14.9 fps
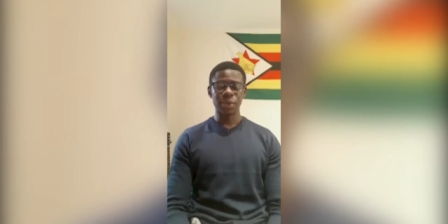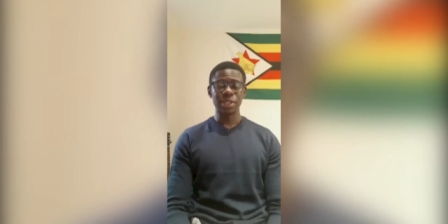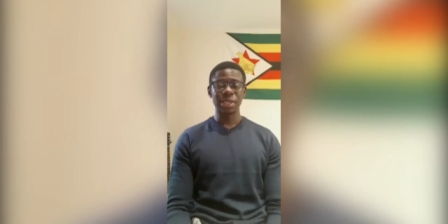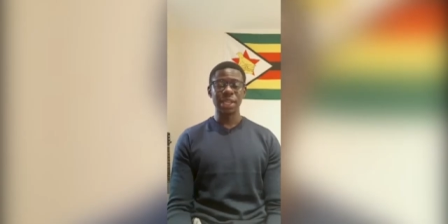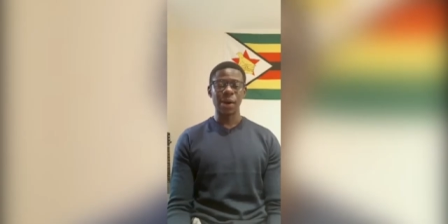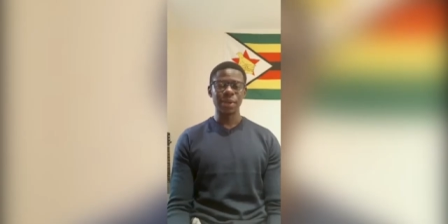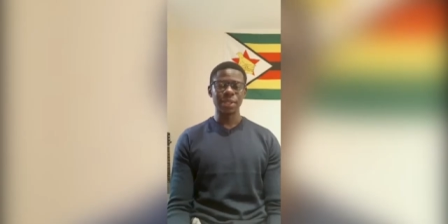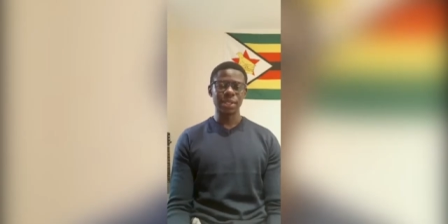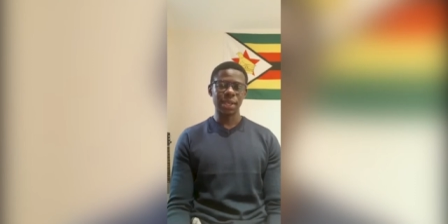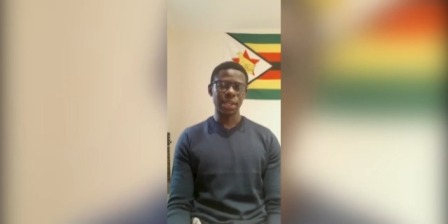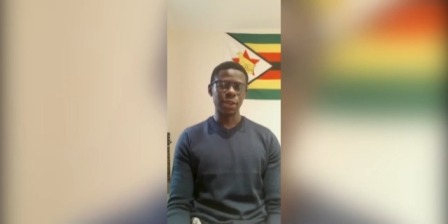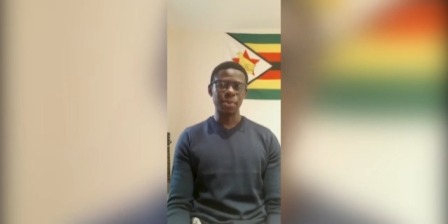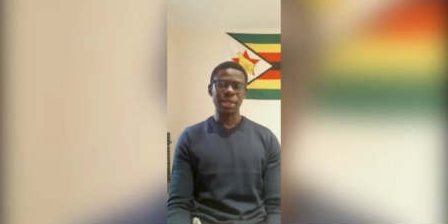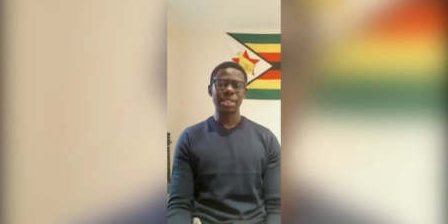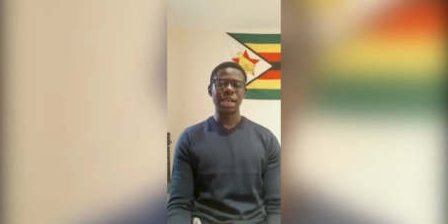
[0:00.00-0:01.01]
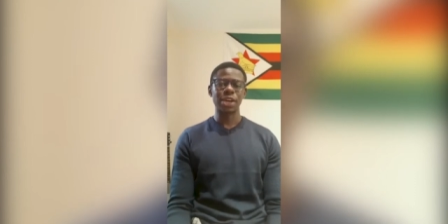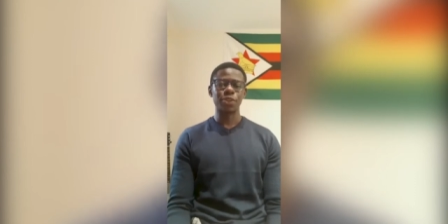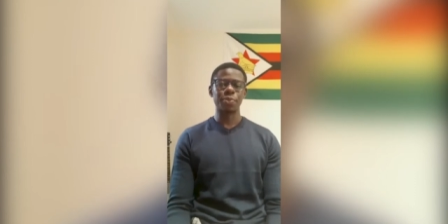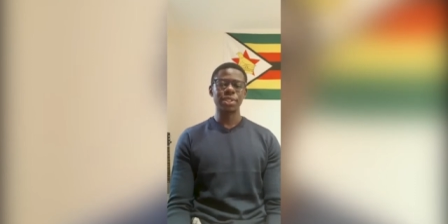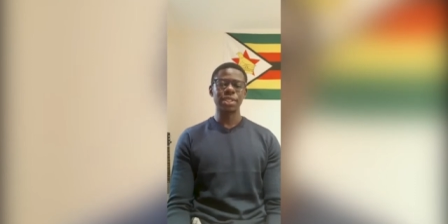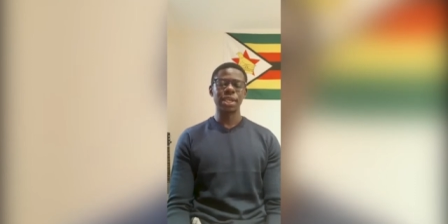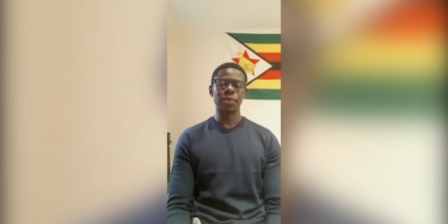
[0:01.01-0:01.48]
Because now I say you miss
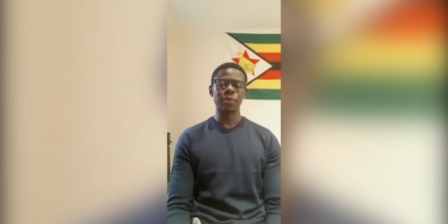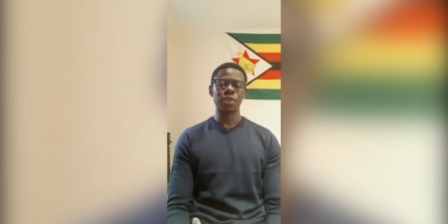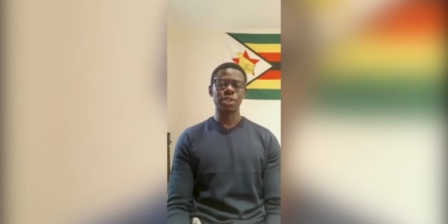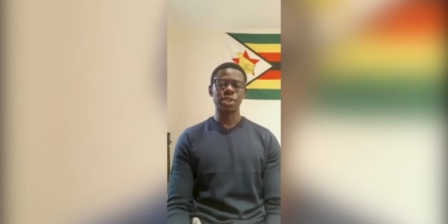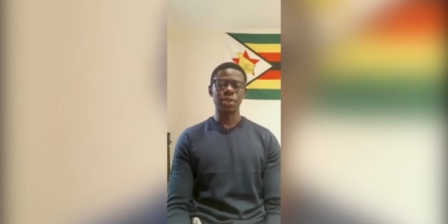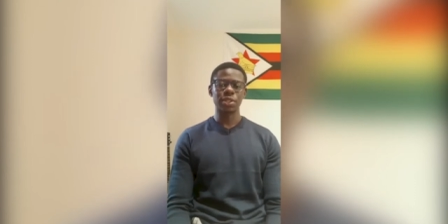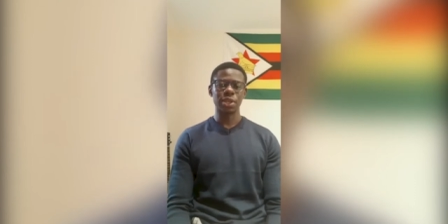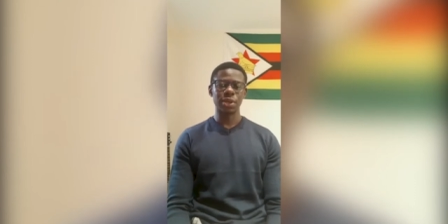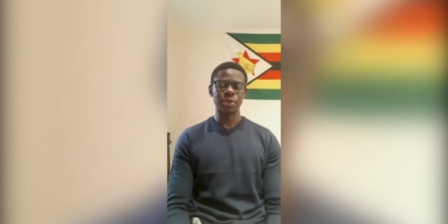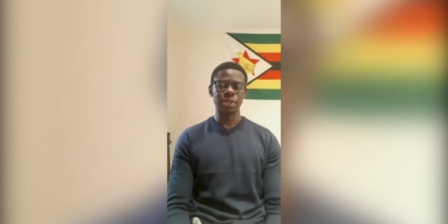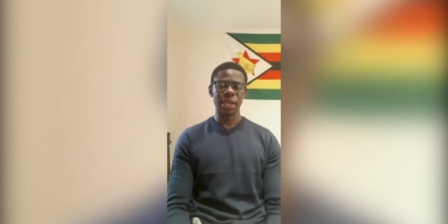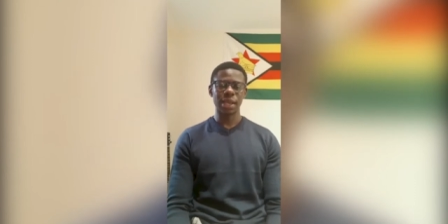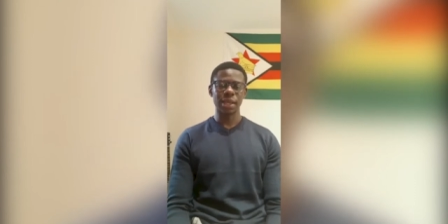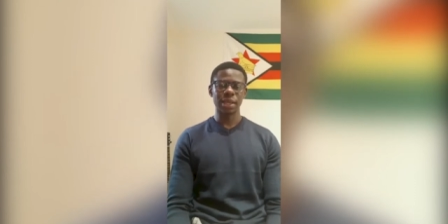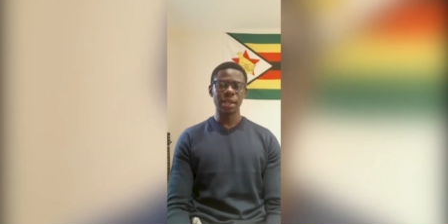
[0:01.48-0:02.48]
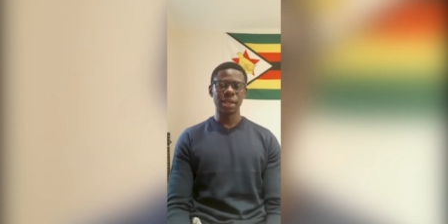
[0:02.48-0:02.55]
100% of the shots you don't take.